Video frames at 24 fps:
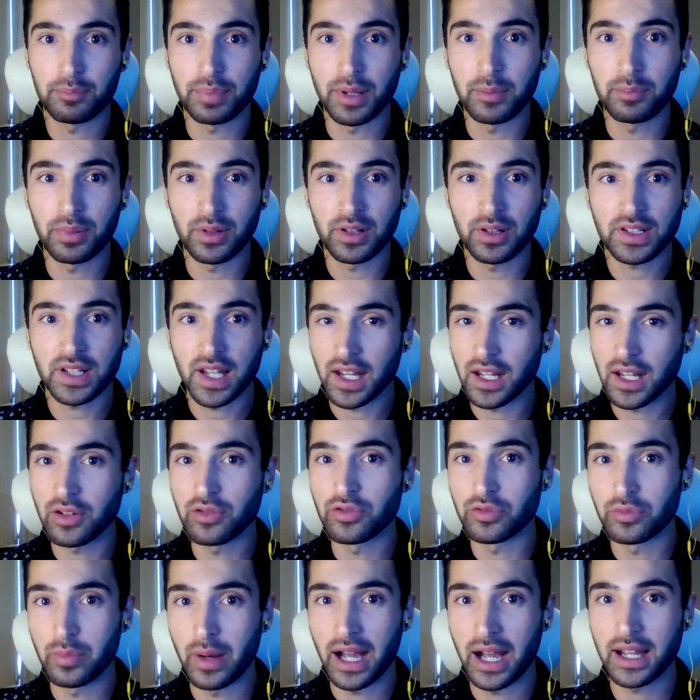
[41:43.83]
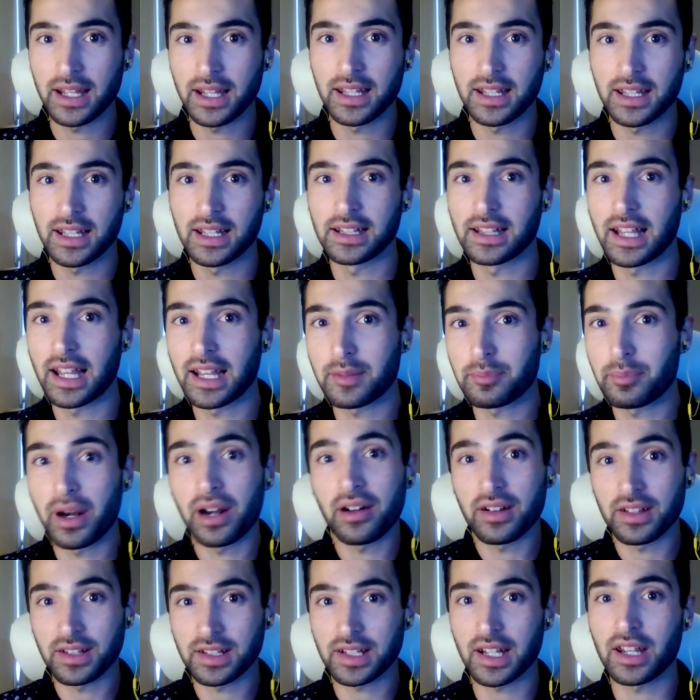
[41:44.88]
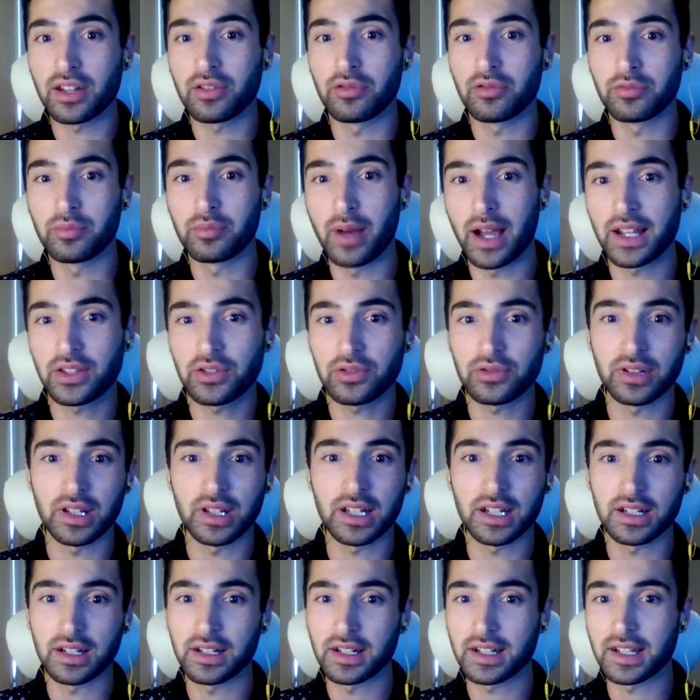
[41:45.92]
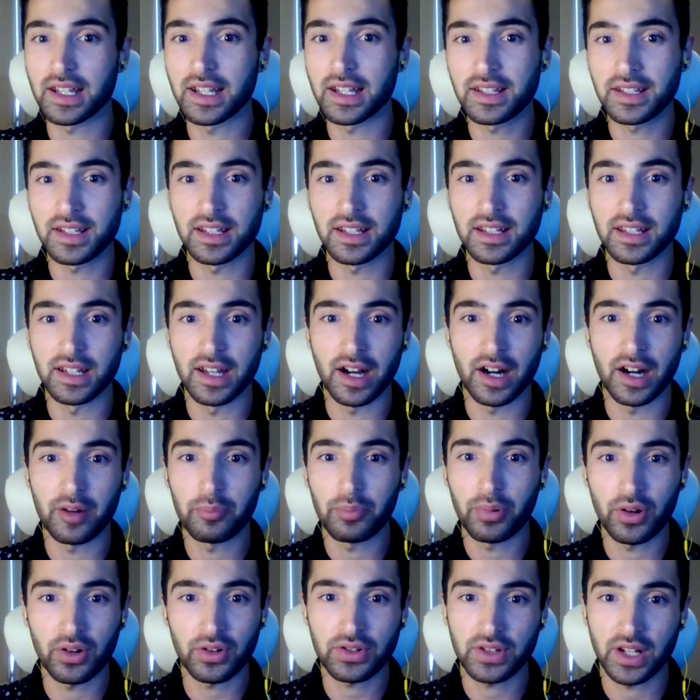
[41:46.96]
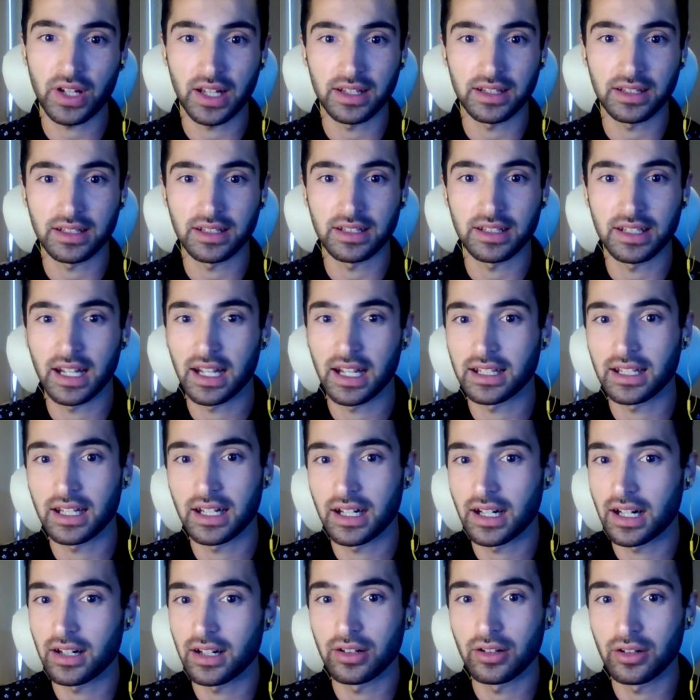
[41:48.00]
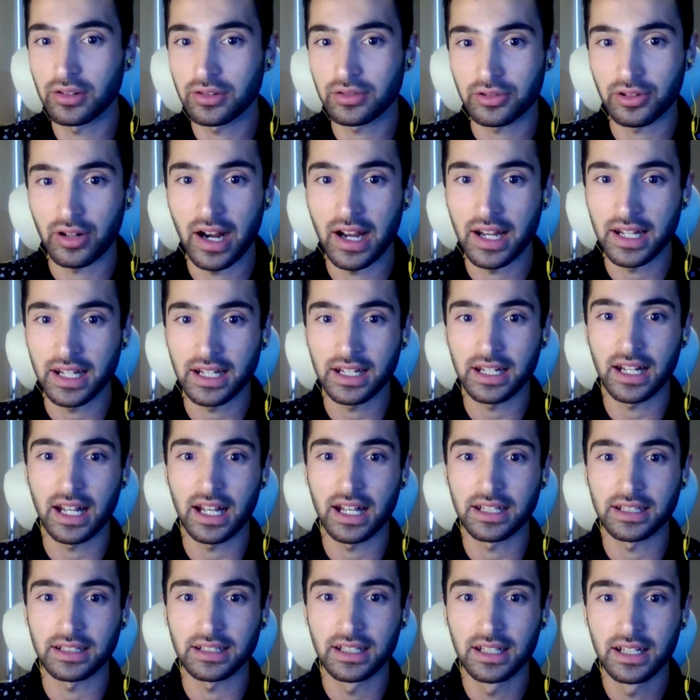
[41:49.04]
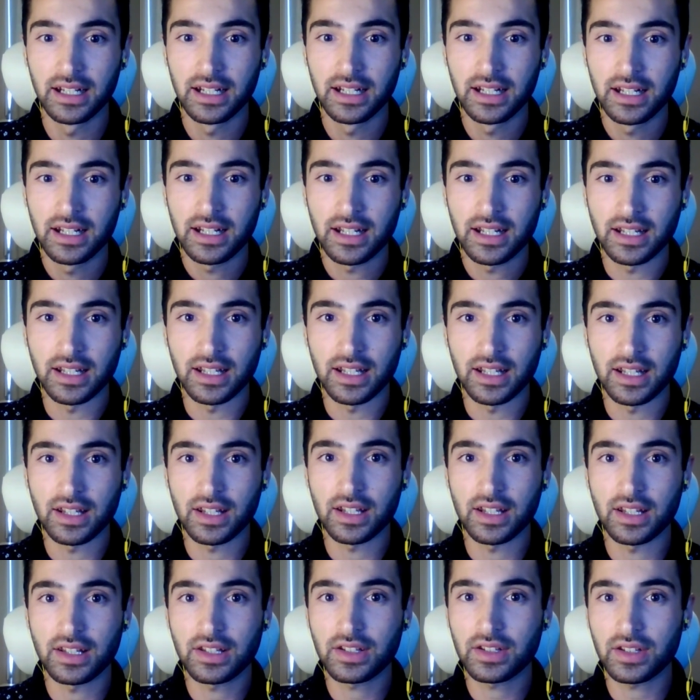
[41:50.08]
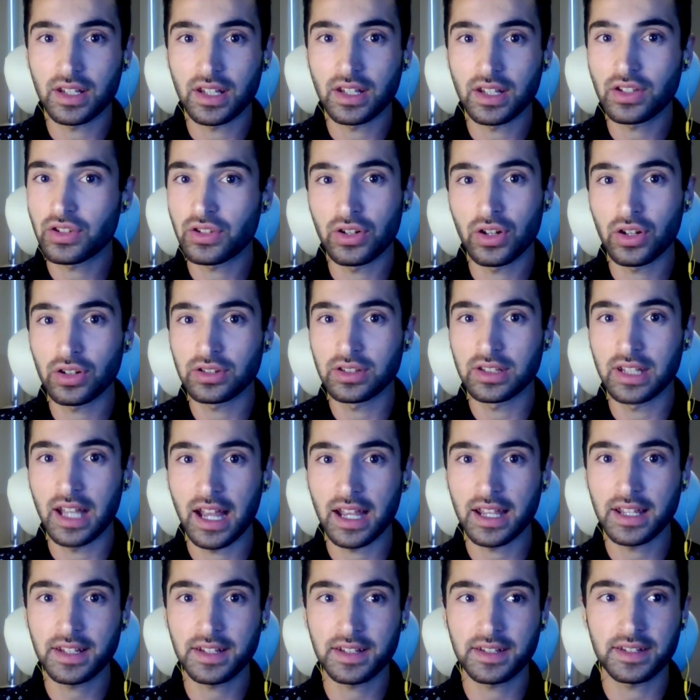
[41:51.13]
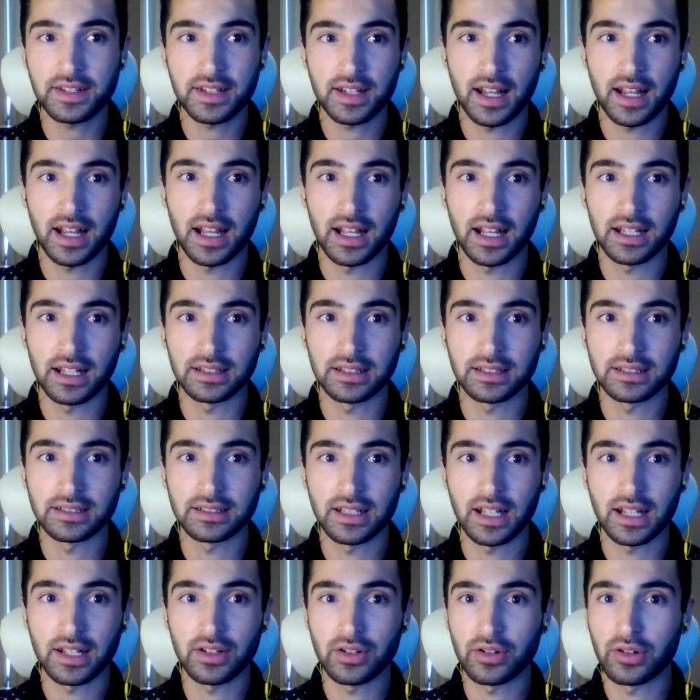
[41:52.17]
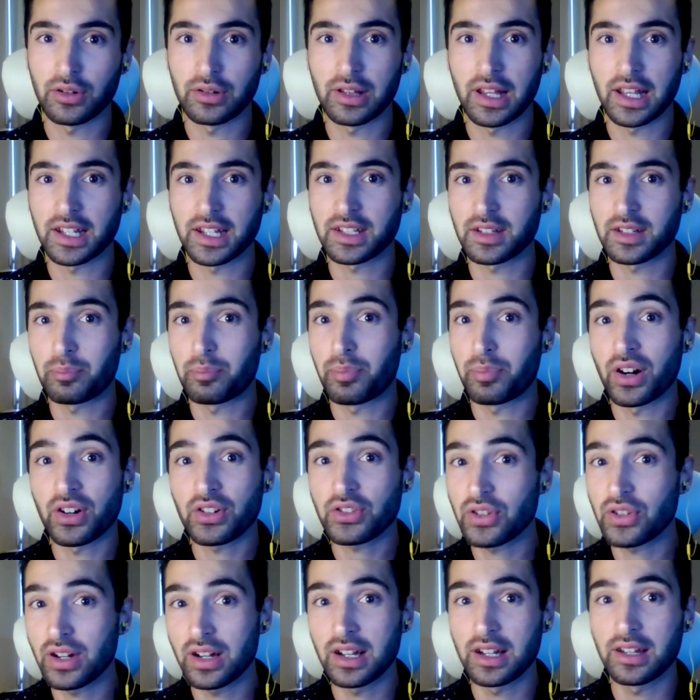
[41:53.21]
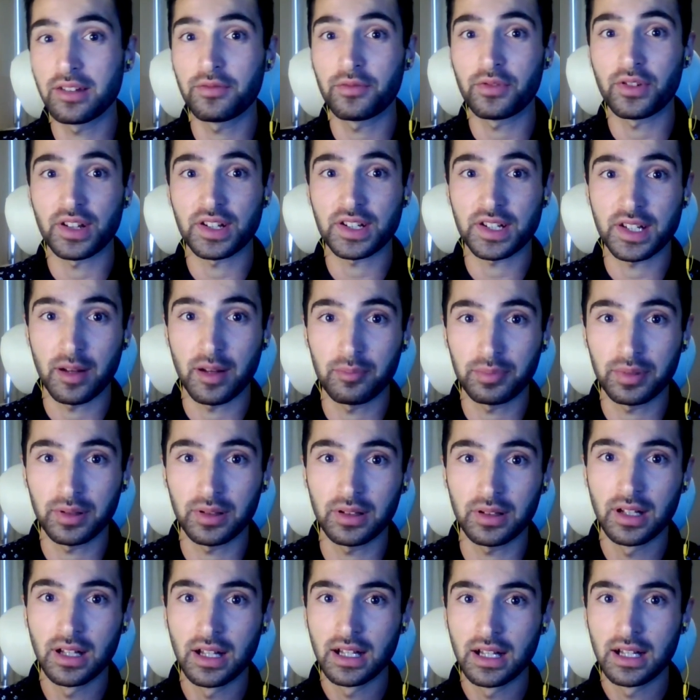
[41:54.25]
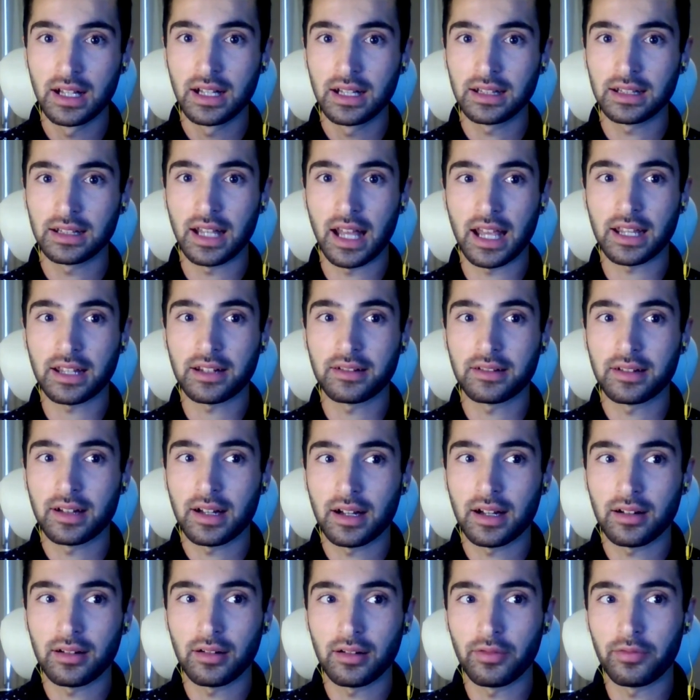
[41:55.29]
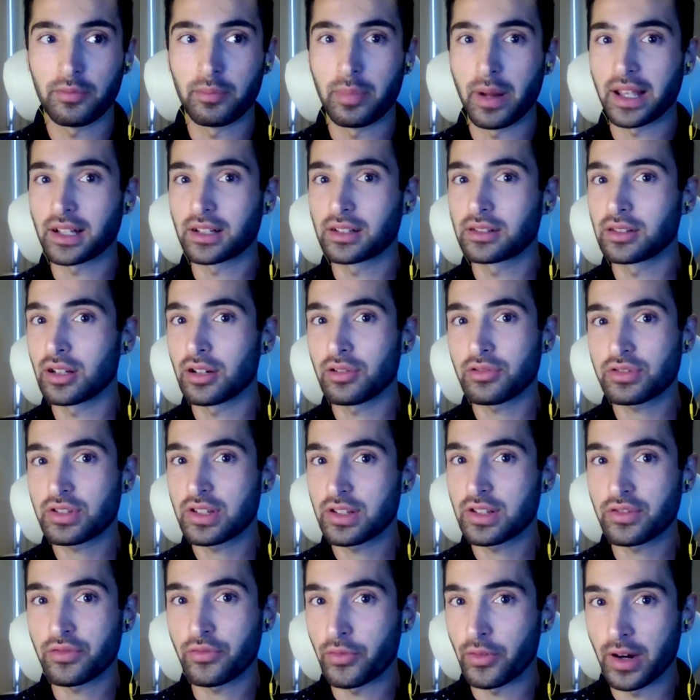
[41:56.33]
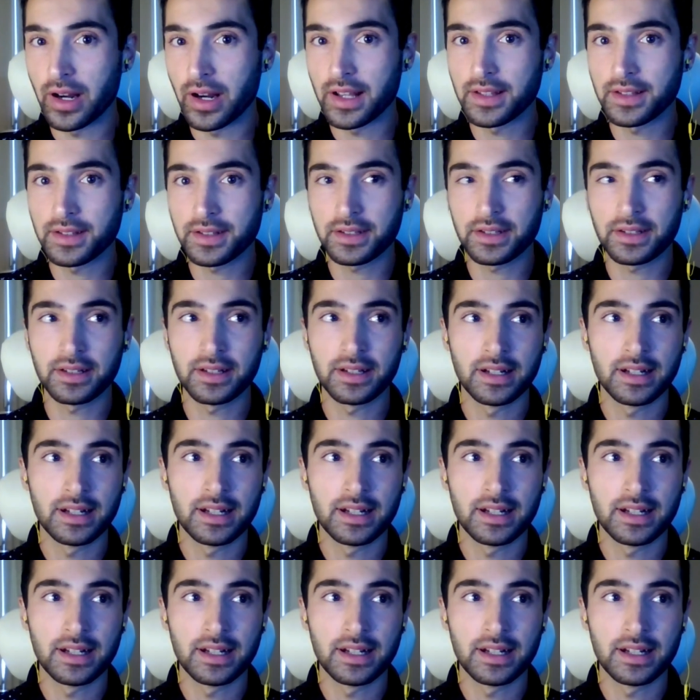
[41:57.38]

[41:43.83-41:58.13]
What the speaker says: people saying goodbye, like parents saying goodbye to their kids in the airports, and yeah, they're all crying, and it's not nice. And I don't know, like personally, for example, like of my closest friends,